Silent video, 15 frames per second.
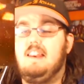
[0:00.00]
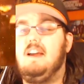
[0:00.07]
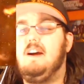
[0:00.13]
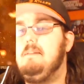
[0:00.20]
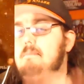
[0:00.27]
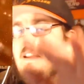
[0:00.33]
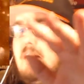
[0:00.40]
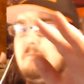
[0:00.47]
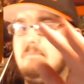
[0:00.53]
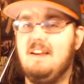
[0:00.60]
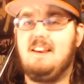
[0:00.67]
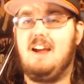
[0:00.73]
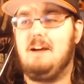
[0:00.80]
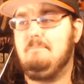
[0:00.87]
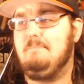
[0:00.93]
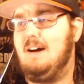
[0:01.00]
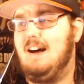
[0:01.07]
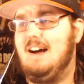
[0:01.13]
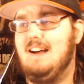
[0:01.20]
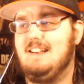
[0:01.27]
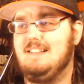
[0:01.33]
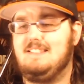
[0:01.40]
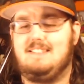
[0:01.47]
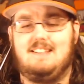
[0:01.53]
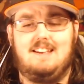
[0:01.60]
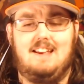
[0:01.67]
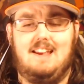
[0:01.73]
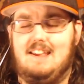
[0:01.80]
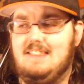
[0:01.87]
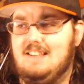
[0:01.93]
Now I may or may not pause
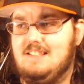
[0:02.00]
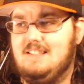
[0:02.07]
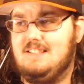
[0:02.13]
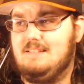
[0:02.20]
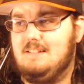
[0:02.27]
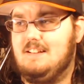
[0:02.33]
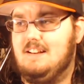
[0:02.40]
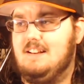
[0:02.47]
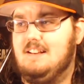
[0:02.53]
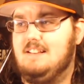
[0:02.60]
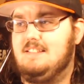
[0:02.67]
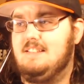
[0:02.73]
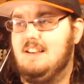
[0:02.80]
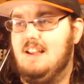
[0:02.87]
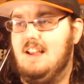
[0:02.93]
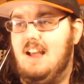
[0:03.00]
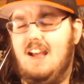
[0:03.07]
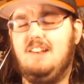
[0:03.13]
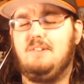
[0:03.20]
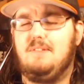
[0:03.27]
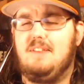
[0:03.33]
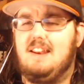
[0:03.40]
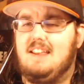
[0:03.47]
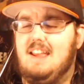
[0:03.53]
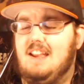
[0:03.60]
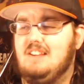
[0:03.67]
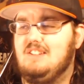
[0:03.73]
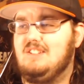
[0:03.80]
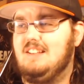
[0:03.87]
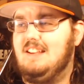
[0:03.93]
in this because I do that
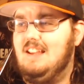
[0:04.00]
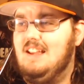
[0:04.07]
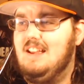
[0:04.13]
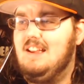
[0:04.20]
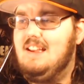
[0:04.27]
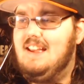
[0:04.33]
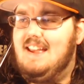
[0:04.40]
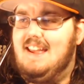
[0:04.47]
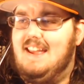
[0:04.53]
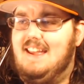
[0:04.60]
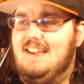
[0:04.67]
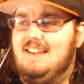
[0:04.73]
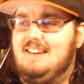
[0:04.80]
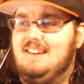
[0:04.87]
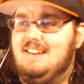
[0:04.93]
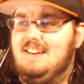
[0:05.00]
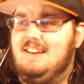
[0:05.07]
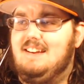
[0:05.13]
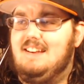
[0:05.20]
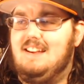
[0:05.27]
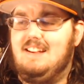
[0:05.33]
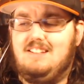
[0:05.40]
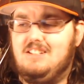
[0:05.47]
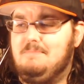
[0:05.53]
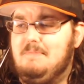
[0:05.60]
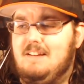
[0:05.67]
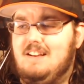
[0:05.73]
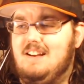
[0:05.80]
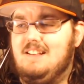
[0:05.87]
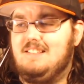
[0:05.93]
occasionally, and uh, it's just
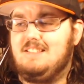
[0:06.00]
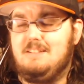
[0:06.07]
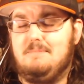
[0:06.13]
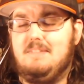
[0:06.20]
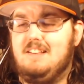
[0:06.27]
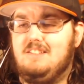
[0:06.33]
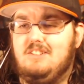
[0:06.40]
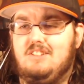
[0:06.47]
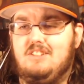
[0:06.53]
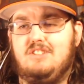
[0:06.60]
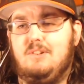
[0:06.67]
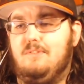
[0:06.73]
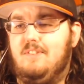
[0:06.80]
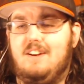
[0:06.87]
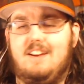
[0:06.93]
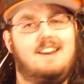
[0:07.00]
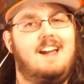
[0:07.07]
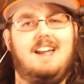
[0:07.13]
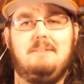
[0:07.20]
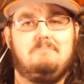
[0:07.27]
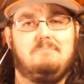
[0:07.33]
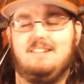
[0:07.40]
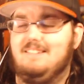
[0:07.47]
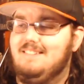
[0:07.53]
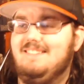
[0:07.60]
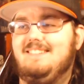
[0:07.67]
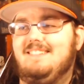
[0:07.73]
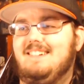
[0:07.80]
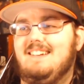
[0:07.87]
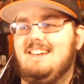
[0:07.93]
because some things are just so fucking hype.
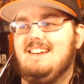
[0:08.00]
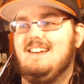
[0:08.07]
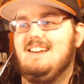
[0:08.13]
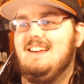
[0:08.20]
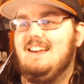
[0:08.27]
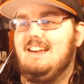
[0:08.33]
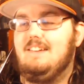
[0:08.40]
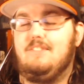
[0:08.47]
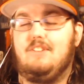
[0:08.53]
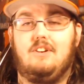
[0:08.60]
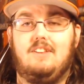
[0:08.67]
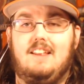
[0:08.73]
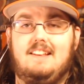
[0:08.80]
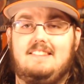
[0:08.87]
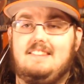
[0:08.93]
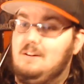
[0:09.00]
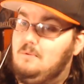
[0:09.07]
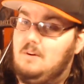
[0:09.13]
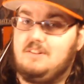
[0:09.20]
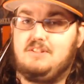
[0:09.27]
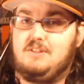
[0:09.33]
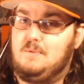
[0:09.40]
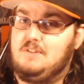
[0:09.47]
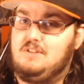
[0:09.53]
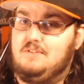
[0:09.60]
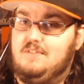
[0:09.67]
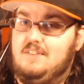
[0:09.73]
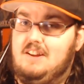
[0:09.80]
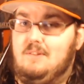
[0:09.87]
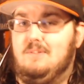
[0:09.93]
And if you don't like that, watch the
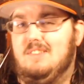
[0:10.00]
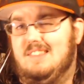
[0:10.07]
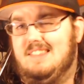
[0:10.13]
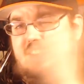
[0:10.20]
original video.